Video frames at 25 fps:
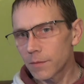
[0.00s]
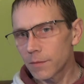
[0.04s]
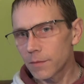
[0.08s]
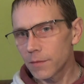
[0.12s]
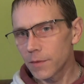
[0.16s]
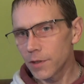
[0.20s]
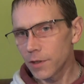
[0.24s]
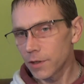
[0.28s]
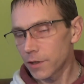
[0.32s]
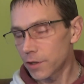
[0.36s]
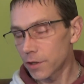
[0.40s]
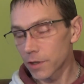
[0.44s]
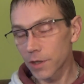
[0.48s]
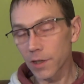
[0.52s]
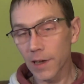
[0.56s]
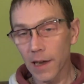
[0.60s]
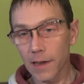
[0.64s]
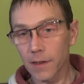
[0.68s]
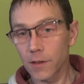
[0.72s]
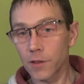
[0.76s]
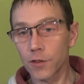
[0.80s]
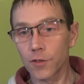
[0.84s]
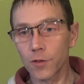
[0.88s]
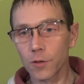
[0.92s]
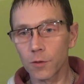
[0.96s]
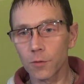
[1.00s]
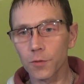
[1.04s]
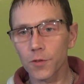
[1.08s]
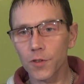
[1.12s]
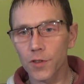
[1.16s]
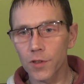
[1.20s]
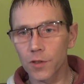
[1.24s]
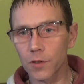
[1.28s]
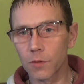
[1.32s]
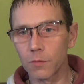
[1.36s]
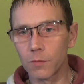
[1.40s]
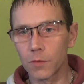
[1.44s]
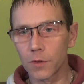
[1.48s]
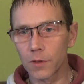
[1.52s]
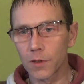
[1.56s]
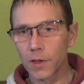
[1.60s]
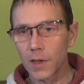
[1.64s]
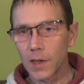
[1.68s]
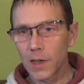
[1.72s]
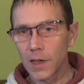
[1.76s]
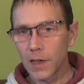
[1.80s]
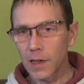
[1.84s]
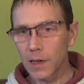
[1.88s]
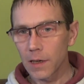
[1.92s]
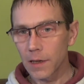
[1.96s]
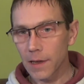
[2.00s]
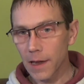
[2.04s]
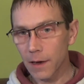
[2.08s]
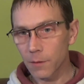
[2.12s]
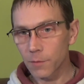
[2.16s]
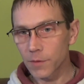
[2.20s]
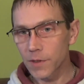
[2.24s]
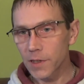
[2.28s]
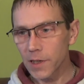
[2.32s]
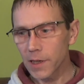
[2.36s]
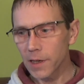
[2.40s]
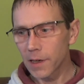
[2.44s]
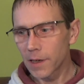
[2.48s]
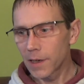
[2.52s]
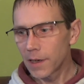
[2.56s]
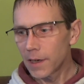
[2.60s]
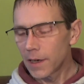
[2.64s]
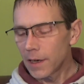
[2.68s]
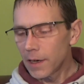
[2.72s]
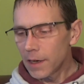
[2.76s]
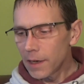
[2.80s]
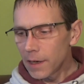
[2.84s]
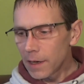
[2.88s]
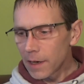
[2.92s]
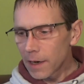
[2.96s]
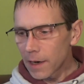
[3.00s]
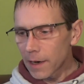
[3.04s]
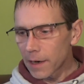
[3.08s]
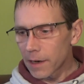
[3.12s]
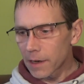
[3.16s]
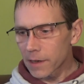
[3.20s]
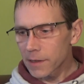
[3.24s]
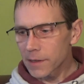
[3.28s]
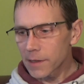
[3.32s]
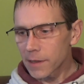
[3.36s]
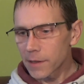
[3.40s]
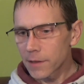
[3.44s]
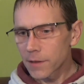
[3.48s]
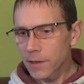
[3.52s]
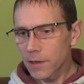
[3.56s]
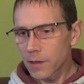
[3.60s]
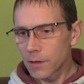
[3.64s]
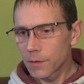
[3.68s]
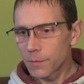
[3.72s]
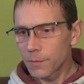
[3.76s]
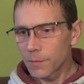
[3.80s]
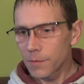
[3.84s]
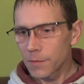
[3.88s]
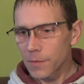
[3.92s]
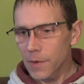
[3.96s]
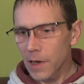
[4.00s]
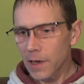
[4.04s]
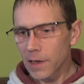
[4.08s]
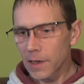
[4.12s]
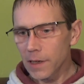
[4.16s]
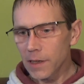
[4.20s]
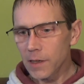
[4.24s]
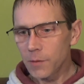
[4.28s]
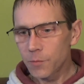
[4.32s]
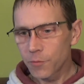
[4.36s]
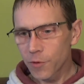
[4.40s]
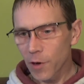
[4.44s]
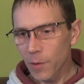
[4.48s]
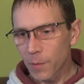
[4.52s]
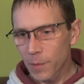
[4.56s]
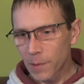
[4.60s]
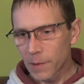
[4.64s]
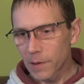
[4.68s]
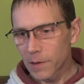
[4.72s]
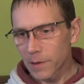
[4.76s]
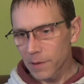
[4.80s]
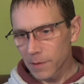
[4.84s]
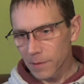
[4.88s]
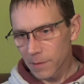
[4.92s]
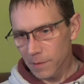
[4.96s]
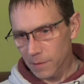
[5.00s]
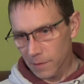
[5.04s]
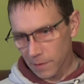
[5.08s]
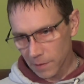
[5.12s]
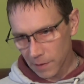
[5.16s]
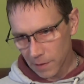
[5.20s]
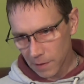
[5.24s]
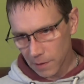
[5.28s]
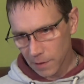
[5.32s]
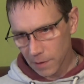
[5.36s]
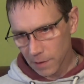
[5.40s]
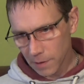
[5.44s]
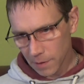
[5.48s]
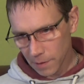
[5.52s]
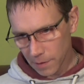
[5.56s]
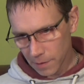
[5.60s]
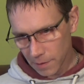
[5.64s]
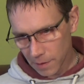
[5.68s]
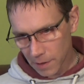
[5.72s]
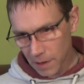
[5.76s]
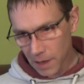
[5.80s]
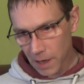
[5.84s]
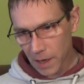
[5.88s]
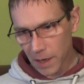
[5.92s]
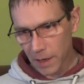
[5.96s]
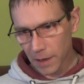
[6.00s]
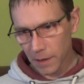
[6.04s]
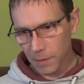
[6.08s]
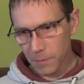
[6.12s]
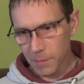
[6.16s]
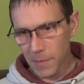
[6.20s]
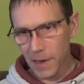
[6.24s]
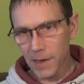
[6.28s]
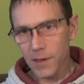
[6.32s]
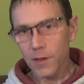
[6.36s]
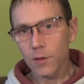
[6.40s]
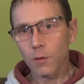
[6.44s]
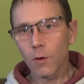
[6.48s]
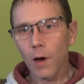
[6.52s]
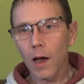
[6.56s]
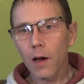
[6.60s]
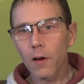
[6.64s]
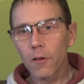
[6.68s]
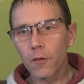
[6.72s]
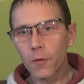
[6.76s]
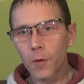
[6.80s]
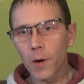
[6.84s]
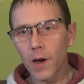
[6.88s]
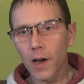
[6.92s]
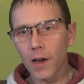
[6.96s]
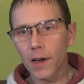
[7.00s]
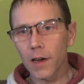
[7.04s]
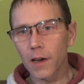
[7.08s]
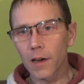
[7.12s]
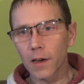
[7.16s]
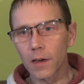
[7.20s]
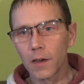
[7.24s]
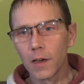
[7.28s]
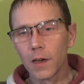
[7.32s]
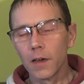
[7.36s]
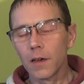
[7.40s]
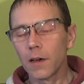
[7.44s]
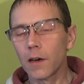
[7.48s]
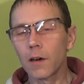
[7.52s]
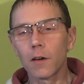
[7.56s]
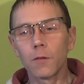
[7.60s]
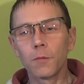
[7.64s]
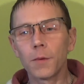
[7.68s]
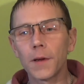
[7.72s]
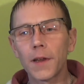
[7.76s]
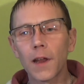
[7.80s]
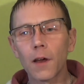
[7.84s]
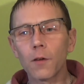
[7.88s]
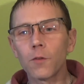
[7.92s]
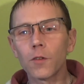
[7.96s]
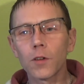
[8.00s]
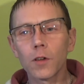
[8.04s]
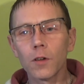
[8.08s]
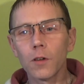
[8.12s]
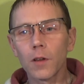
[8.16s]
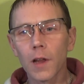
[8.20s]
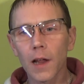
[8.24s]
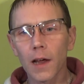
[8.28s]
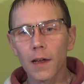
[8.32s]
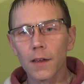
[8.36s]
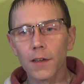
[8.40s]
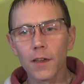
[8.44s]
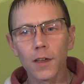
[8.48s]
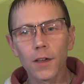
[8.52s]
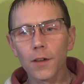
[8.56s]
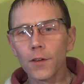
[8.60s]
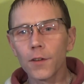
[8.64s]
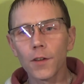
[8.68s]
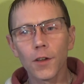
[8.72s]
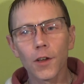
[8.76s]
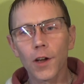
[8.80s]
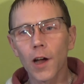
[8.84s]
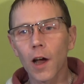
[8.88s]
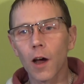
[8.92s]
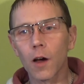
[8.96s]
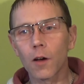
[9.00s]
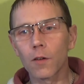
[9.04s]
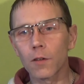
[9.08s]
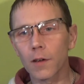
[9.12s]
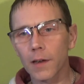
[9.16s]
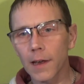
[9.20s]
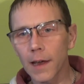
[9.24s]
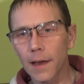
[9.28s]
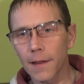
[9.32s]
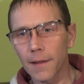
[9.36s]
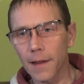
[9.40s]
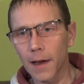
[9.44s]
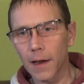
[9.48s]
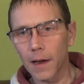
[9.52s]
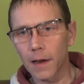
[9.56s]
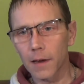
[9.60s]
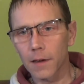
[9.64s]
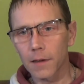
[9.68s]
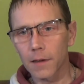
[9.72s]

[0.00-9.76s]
You just get to talk to someone and that was it. And I said to them, I need proper mental health worker. Oh, we don't do that, you can't get that.